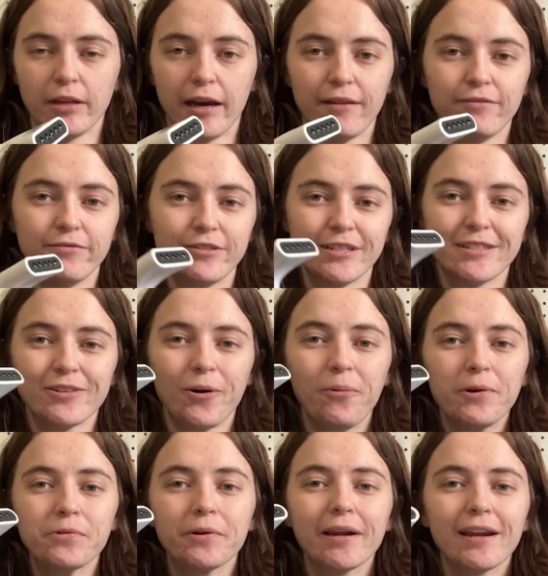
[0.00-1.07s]
I'm just
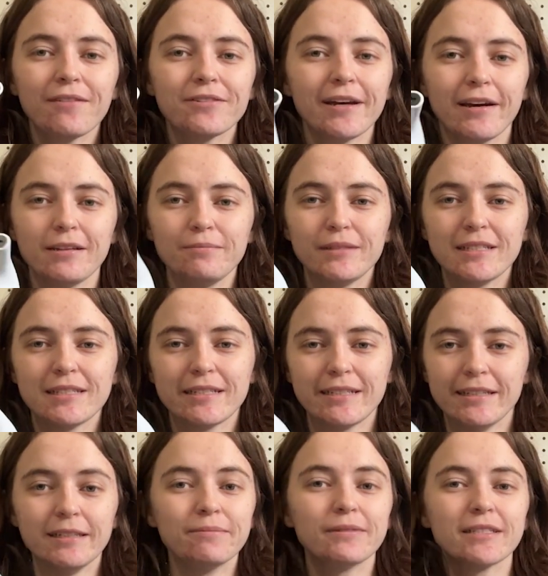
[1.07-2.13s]
always trying to have time to
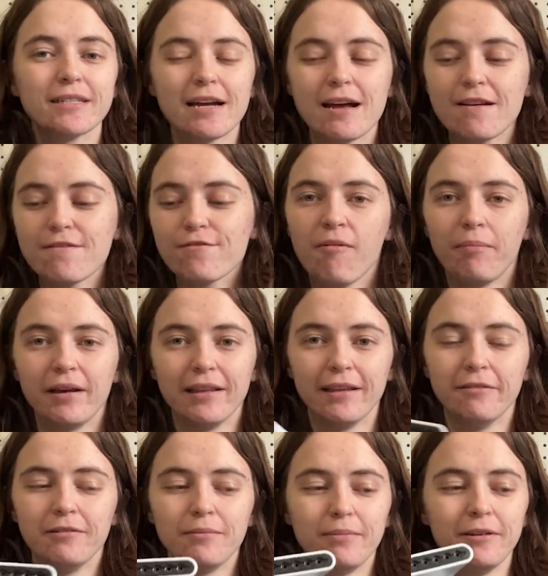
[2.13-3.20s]
steam stuff, but
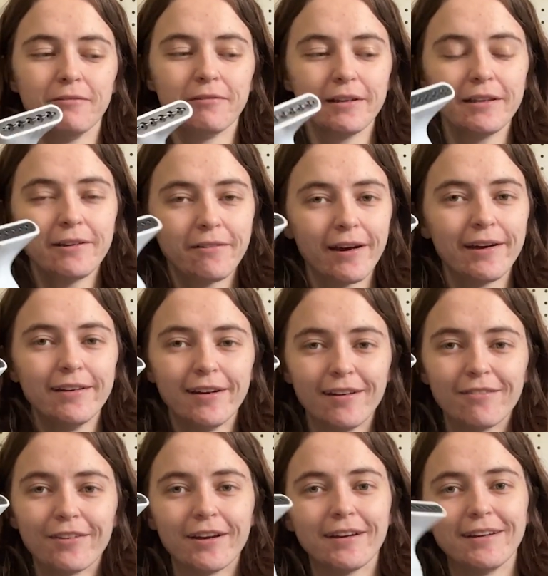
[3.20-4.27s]
it would be really great
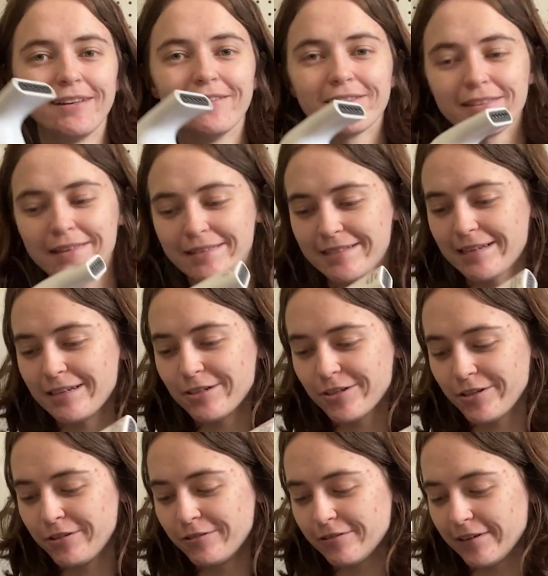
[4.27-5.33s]
if I could use this at a
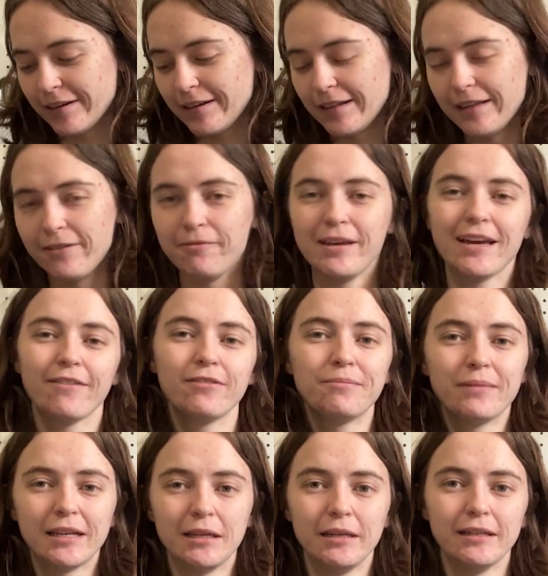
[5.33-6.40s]
show finally. We have a
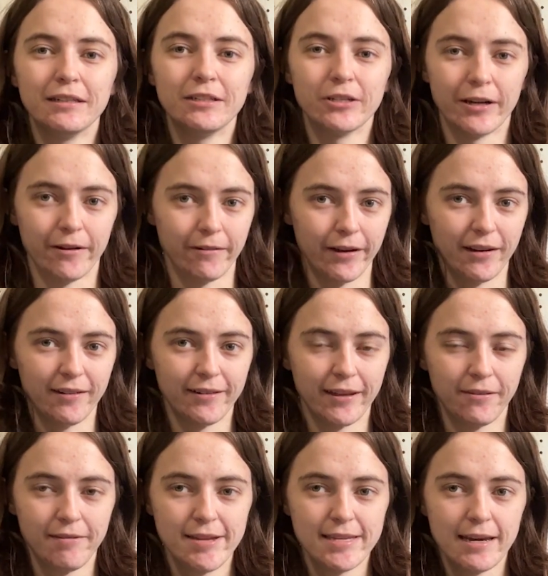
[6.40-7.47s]
mini generator
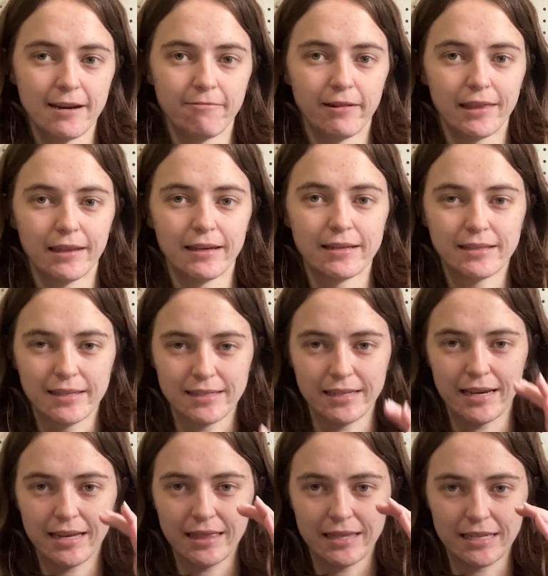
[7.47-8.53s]
that we take with us that's
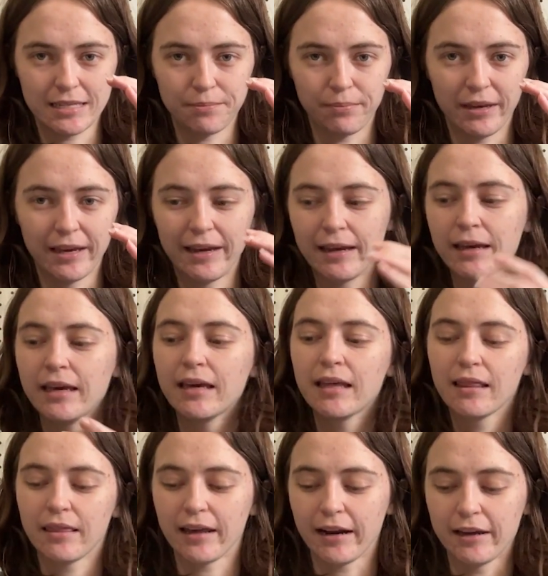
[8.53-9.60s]
like this big
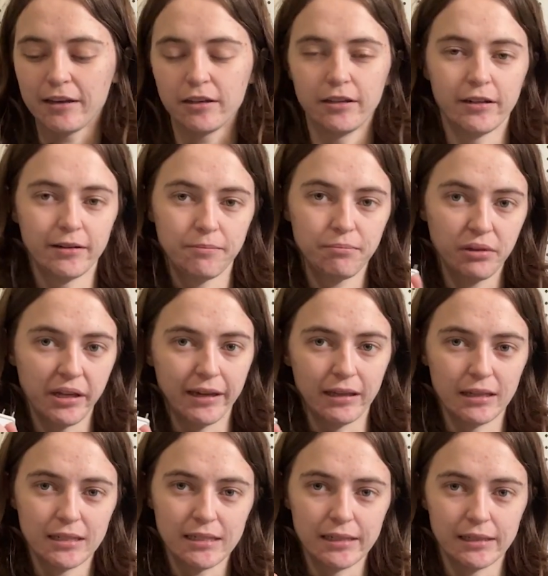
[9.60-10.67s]
that I could plug
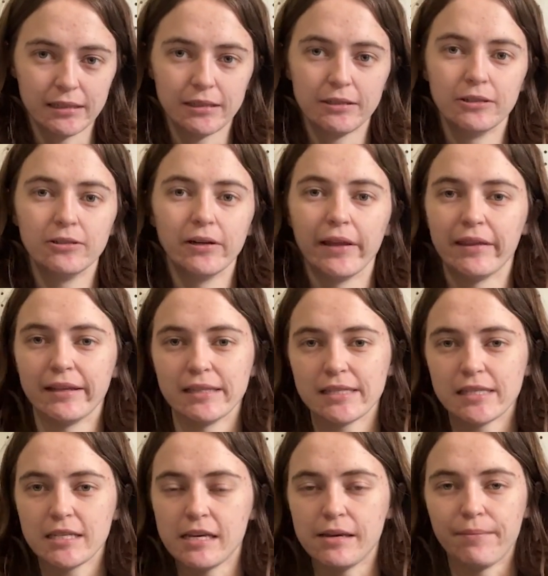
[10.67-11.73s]
this into and then
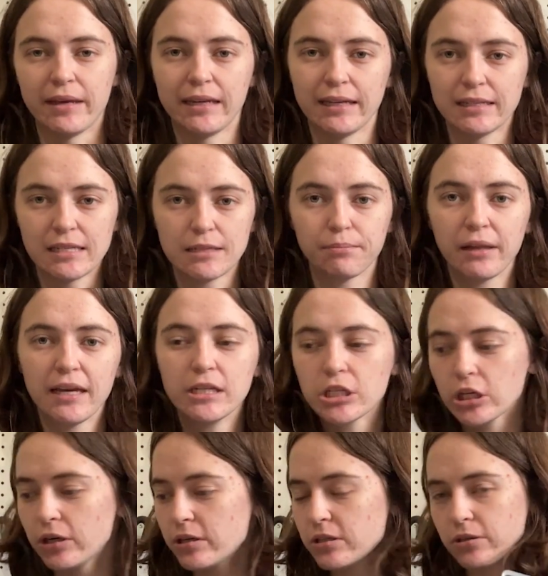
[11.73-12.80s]
steam any display
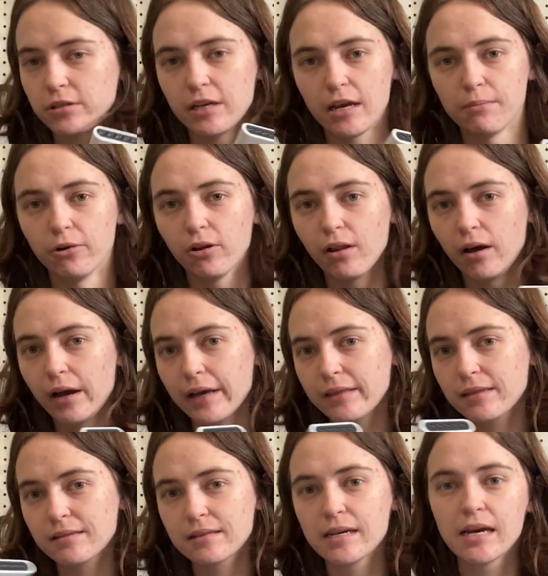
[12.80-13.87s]
shirts or
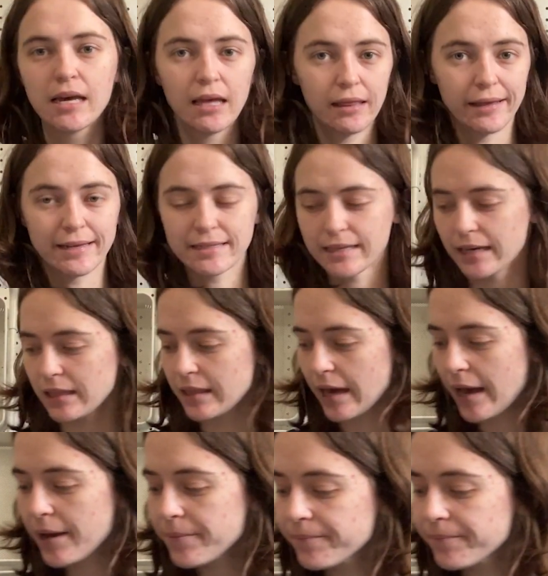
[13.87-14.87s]
tablecloths, things like that.